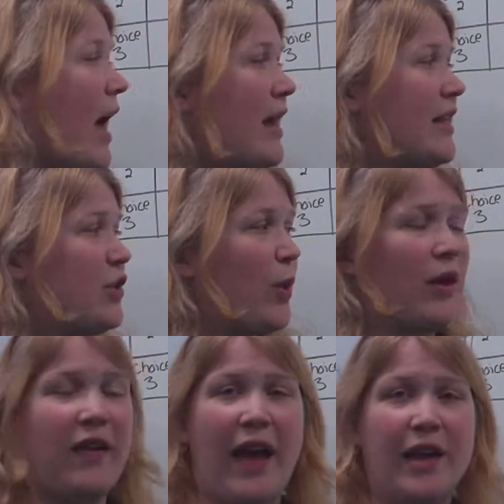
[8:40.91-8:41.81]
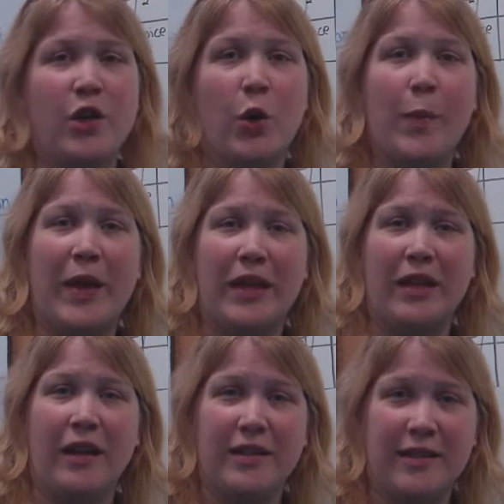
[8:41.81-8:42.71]
and that 12 had no
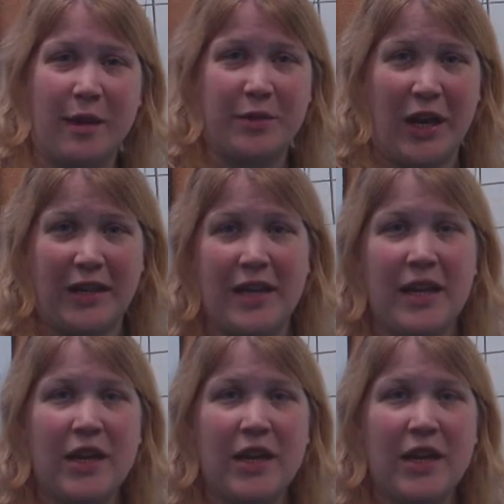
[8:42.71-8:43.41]
opinion on the subject.